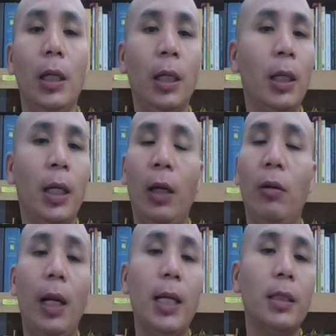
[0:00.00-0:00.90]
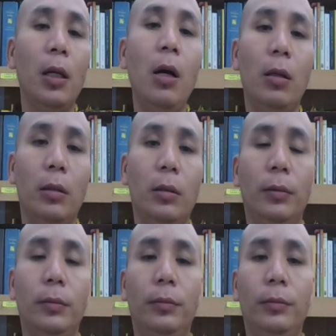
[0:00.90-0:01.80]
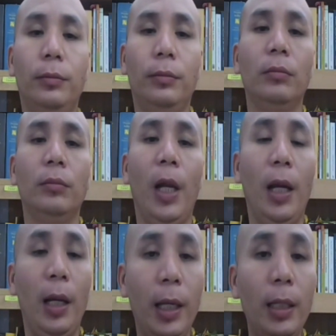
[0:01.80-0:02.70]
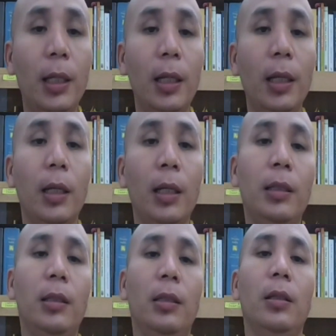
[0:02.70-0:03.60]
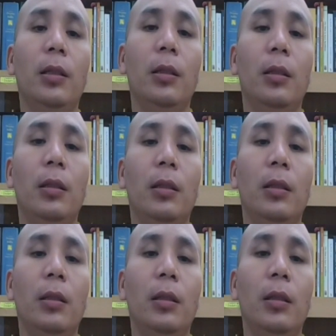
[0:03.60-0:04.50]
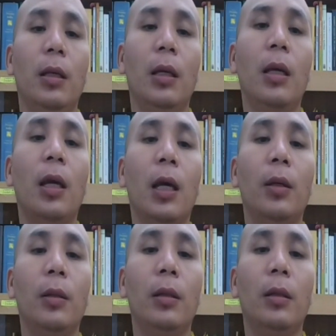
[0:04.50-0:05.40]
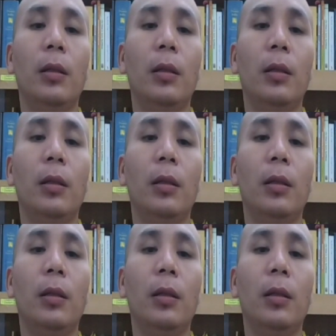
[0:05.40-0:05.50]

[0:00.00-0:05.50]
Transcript: It cannot last long. Later it can